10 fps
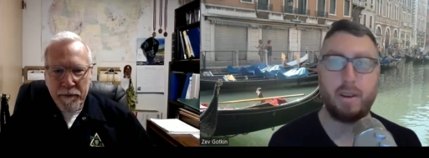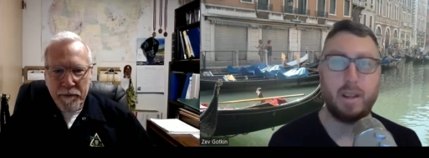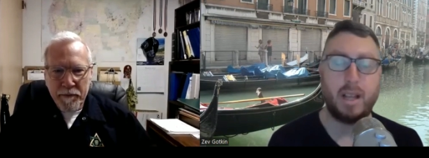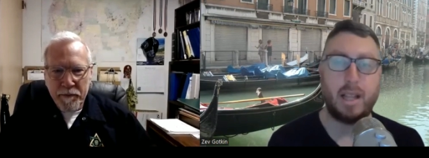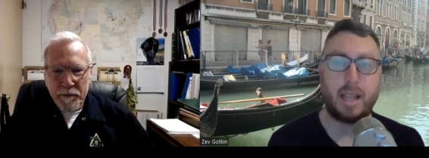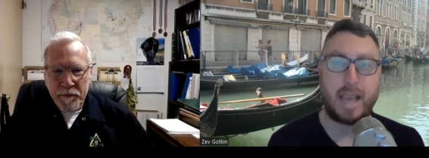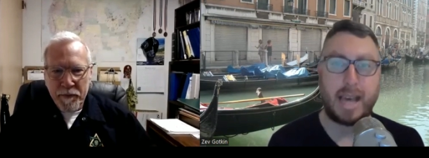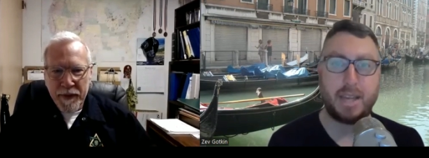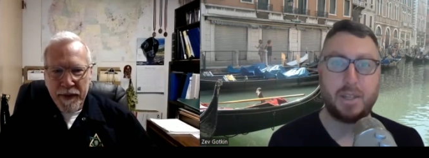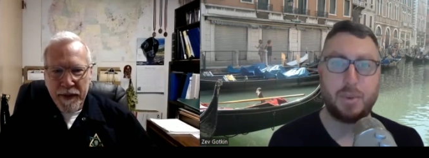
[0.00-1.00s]
Speaker 1: or like
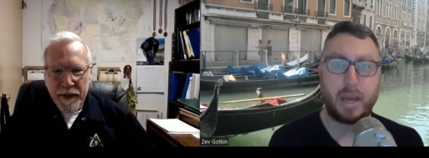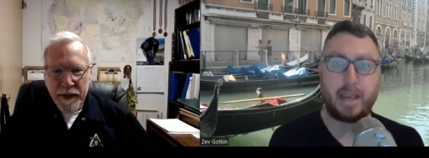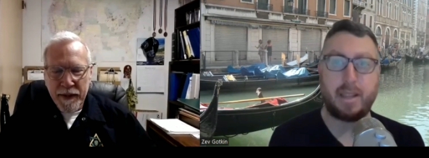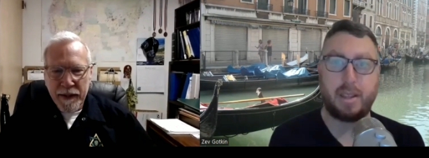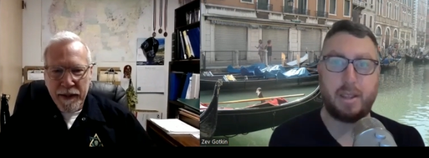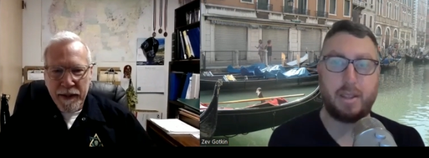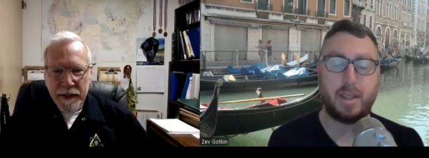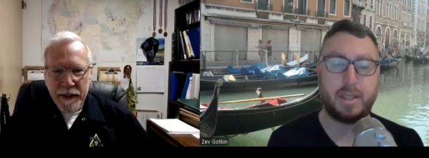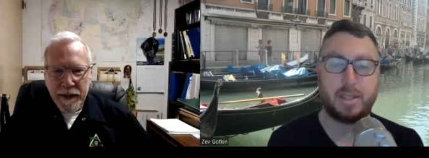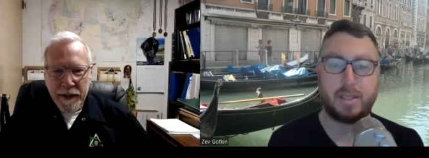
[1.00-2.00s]
how did you get into
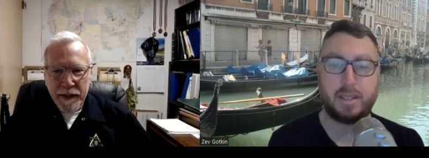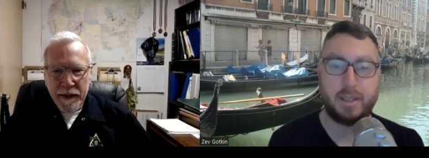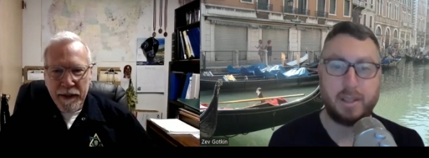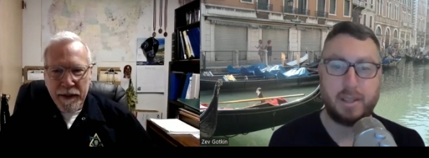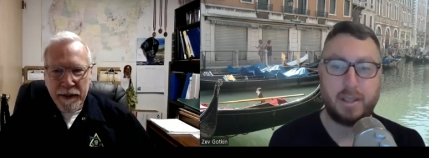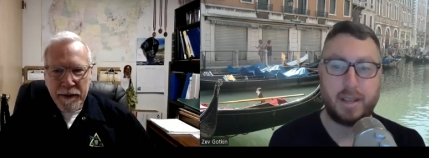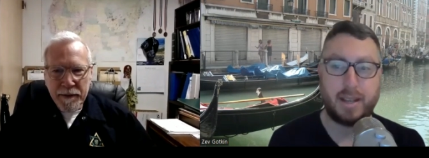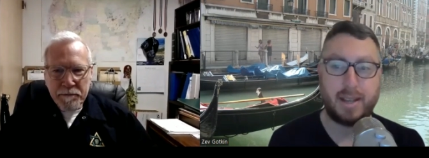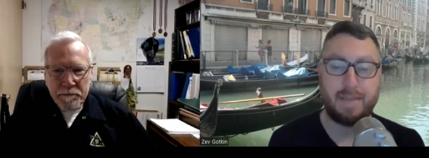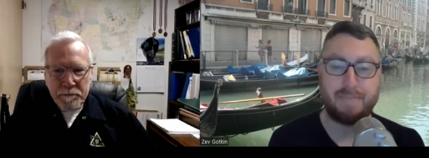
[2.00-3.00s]
this
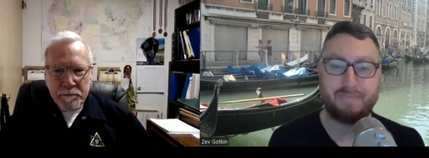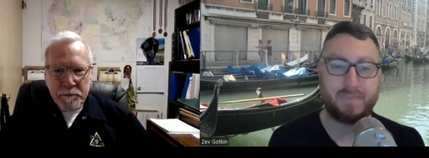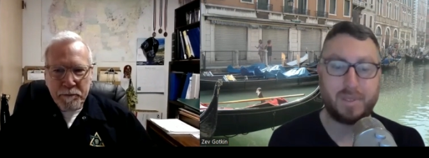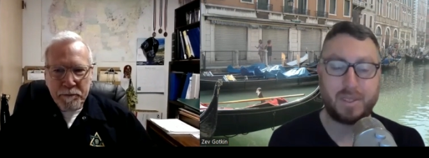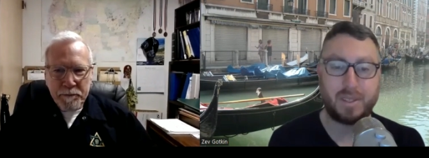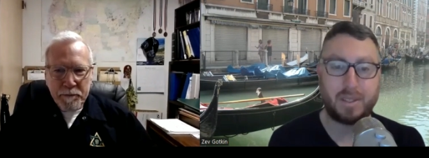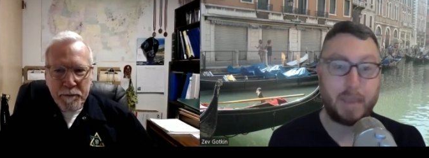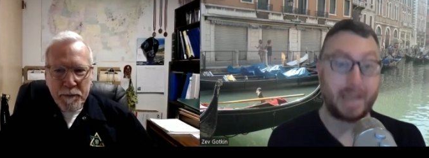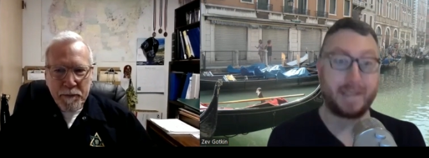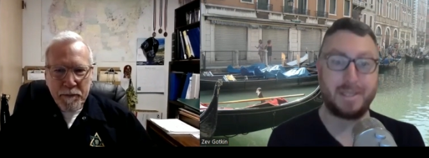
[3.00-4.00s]
um
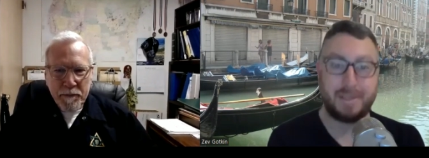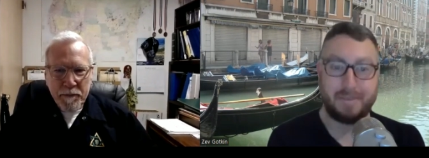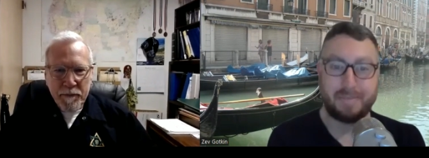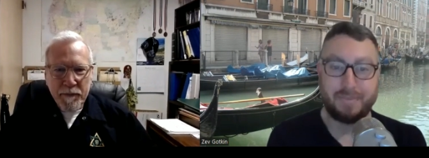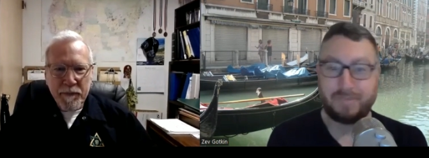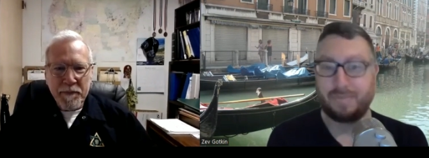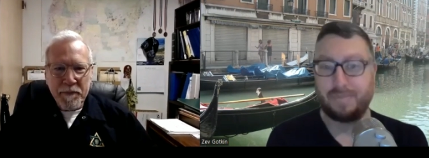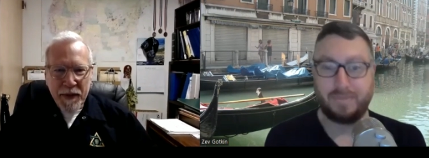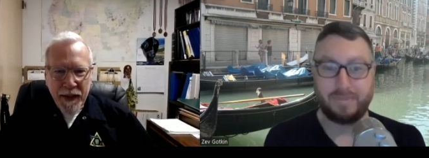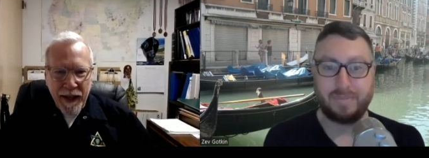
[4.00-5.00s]
space?
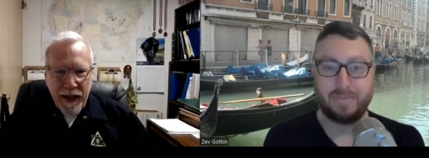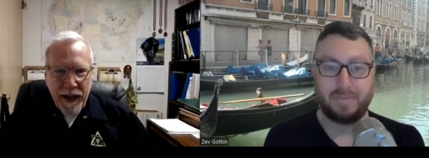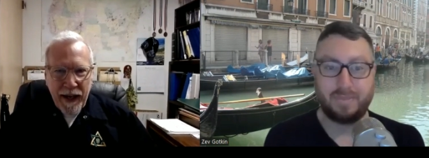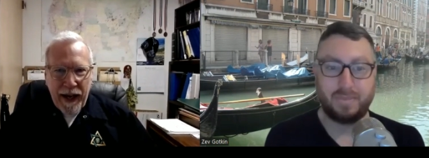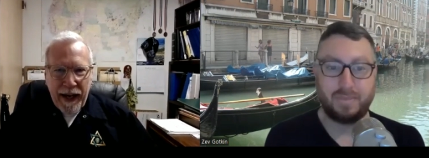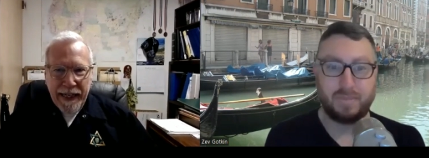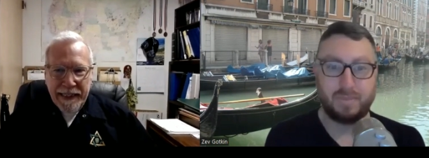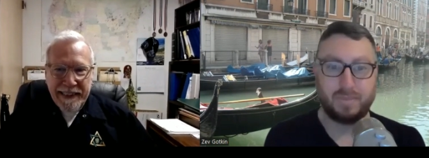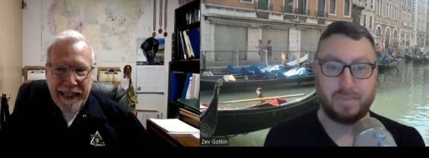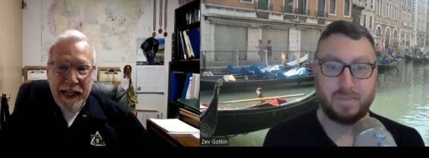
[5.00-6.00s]

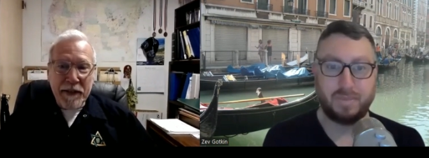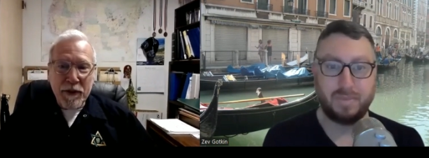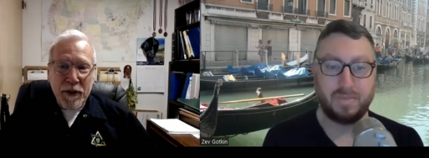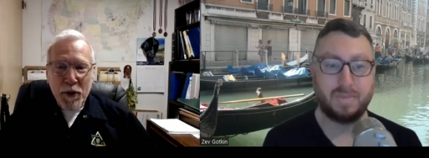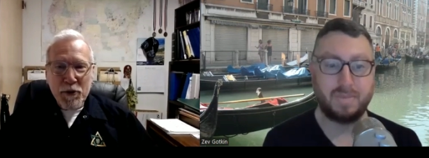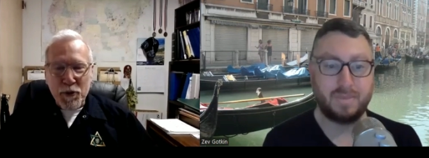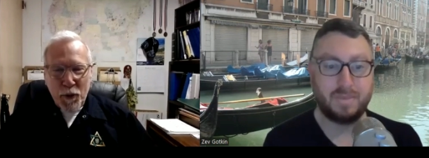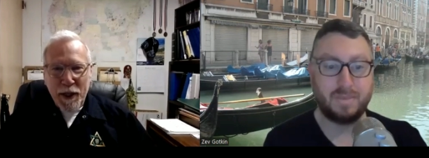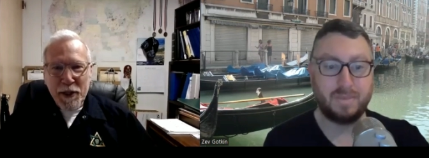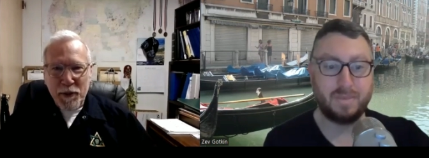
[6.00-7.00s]
Speaker 2: It's kind of a long
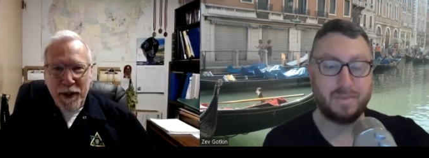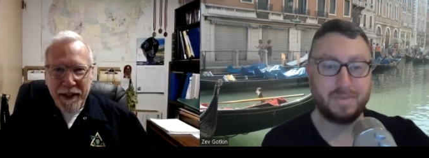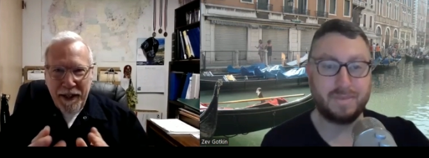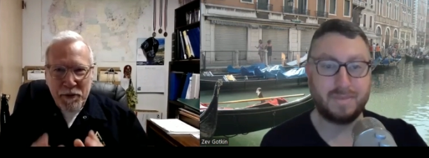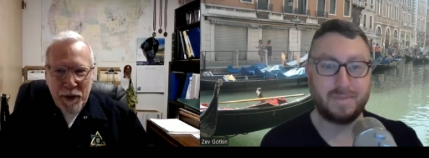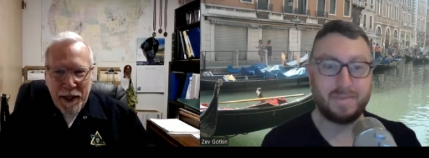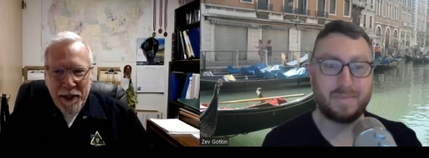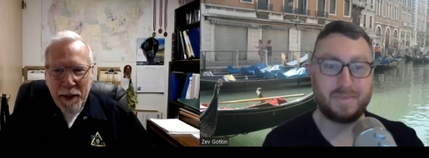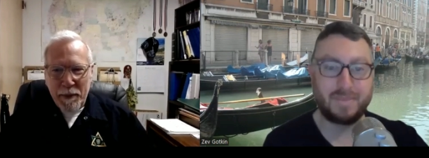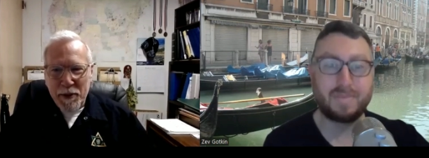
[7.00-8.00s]
story, so I'll, I'll try
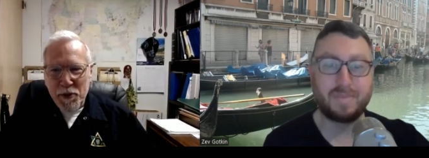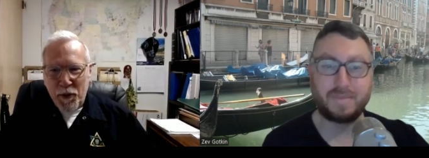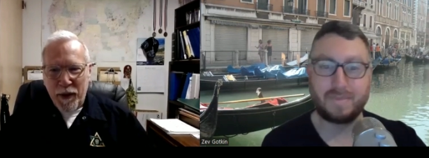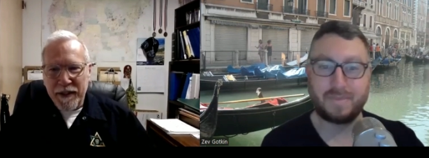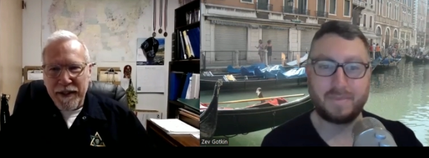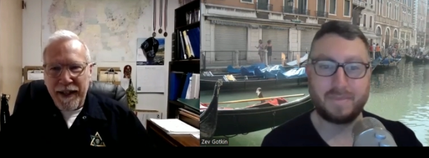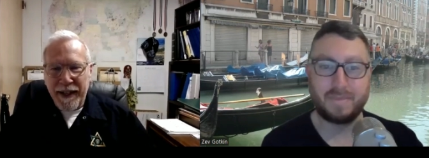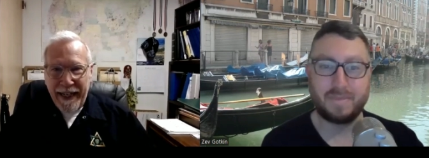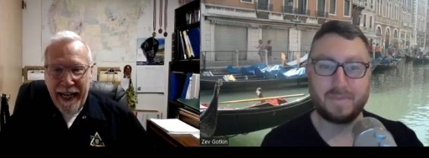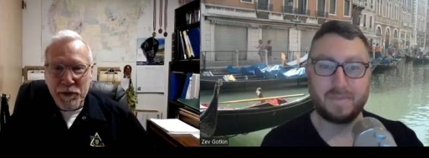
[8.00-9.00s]
and keep it short. Uh,
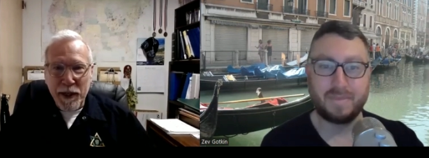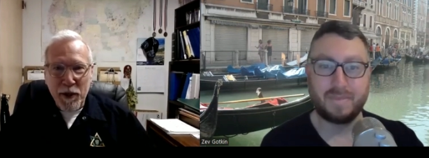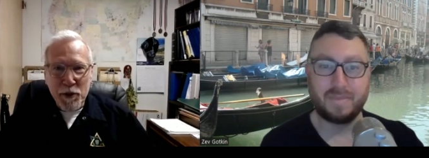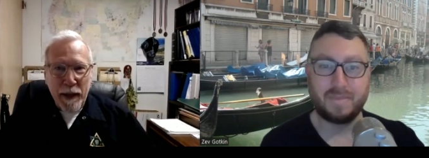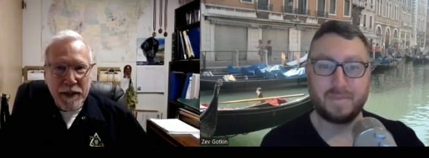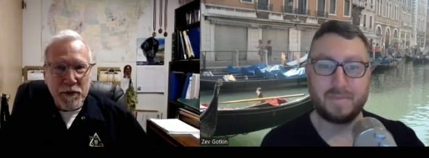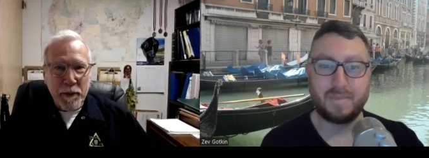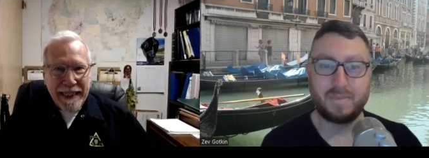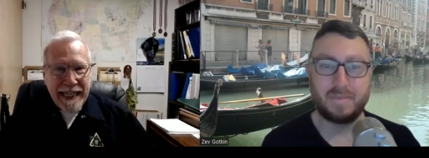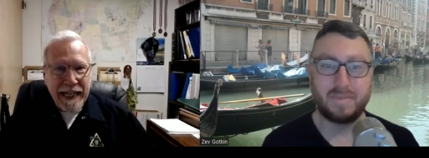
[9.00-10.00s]
it actually goes back
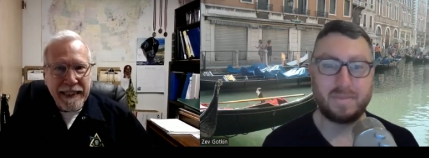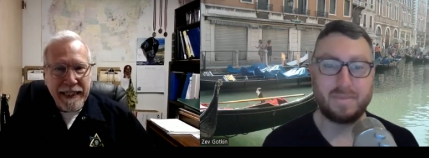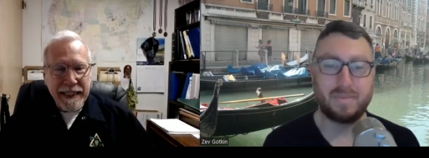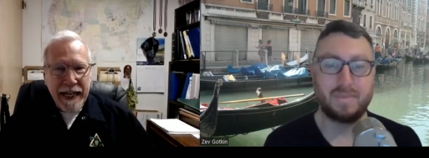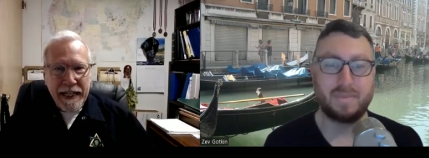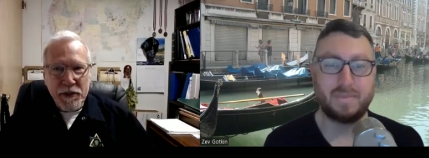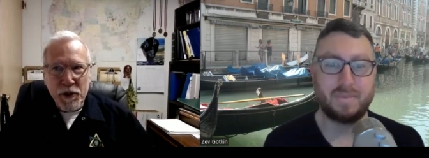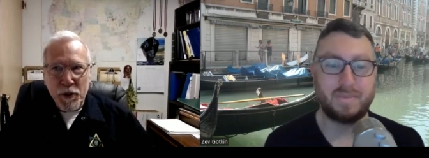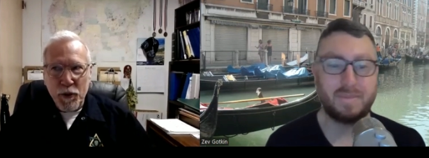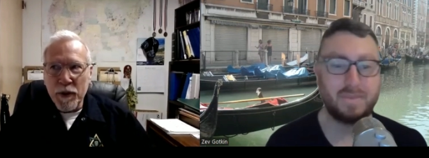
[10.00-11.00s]
to about nineteen
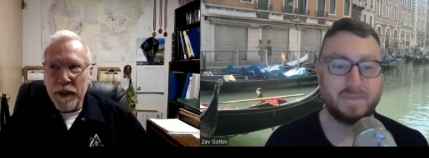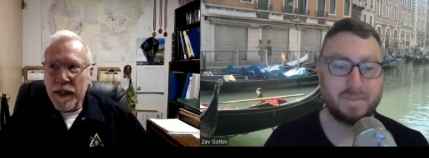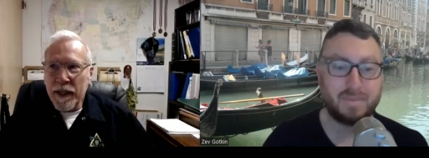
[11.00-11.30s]
eighty-two.